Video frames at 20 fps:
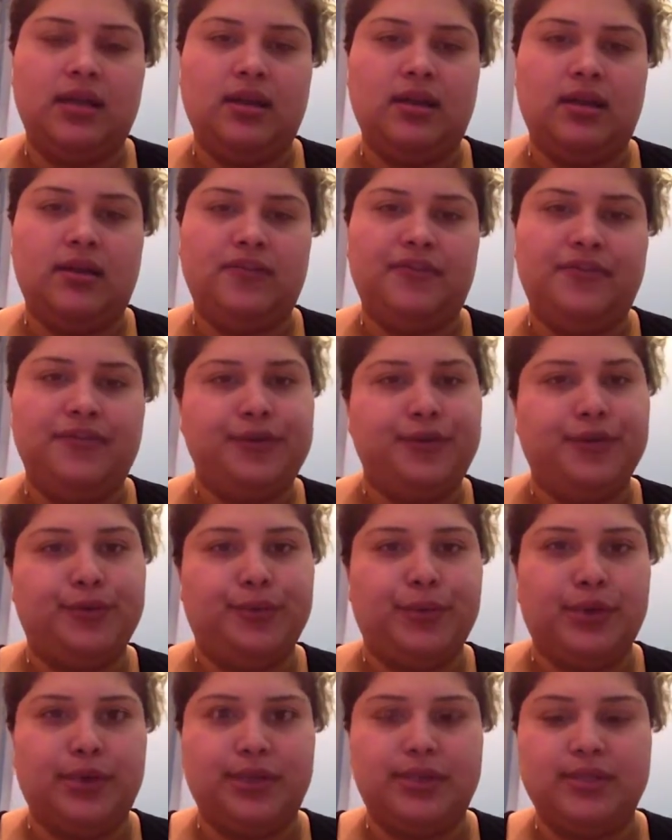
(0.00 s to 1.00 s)
in a
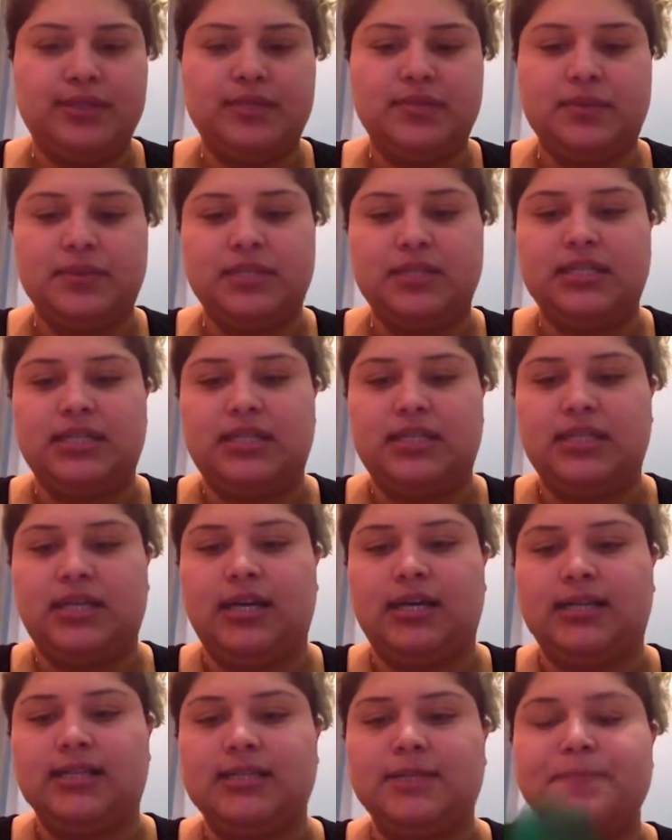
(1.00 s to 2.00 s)
few words, supposed to
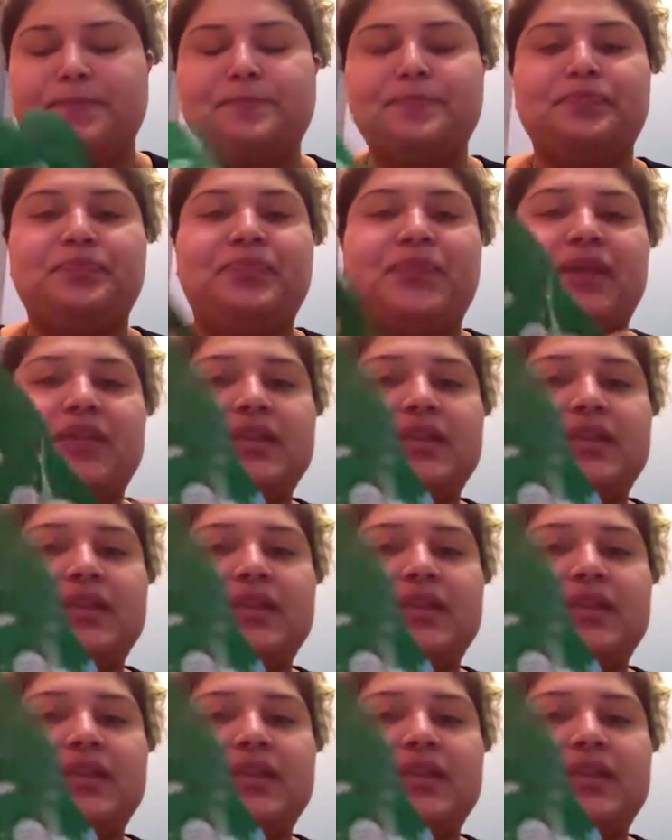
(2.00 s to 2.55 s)
detox.